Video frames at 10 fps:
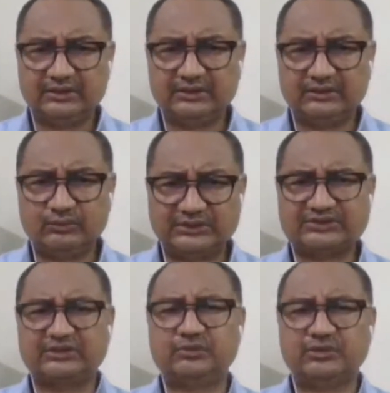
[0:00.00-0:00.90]
the
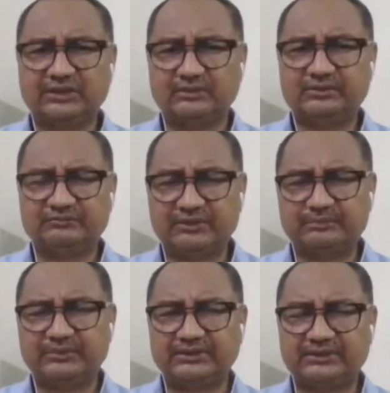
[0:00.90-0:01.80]
western model of
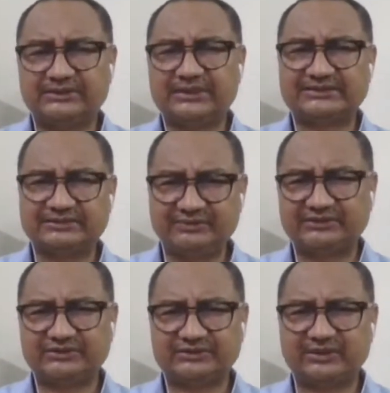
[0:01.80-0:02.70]
development the, that
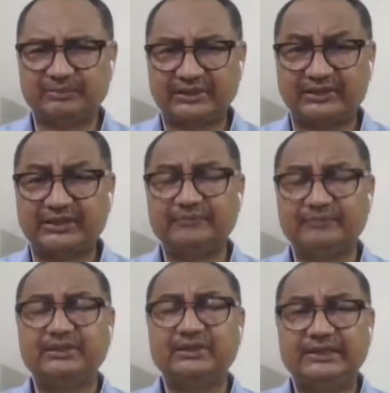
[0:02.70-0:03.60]
civilizational paradigm
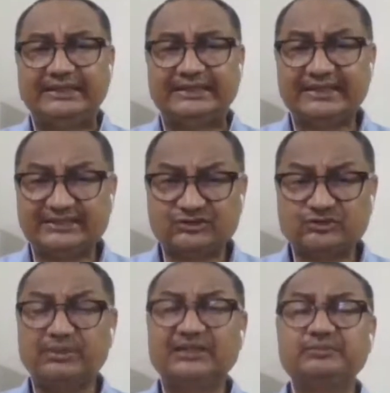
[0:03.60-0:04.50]
it leads to
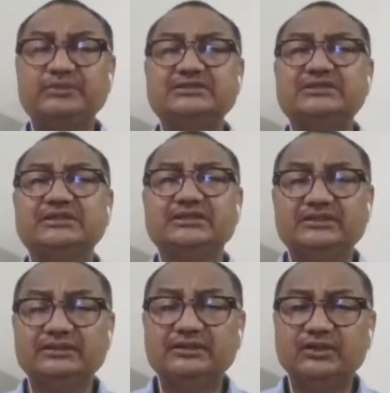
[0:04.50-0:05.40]
multiplicity
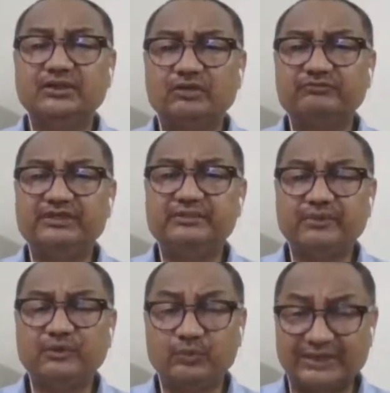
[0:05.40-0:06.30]
of
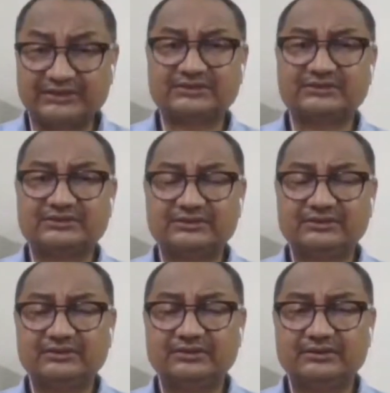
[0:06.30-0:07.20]
dem- wants
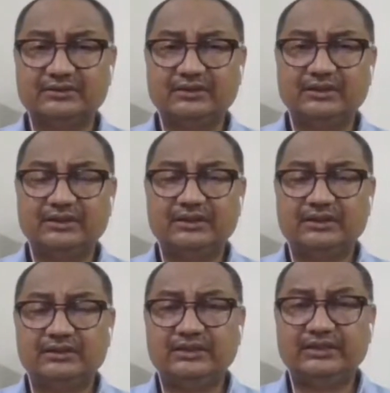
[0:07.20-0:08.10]

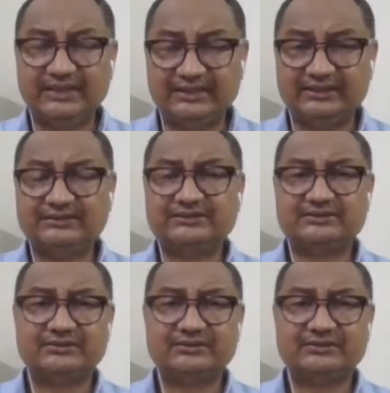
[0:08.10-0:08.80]
the needs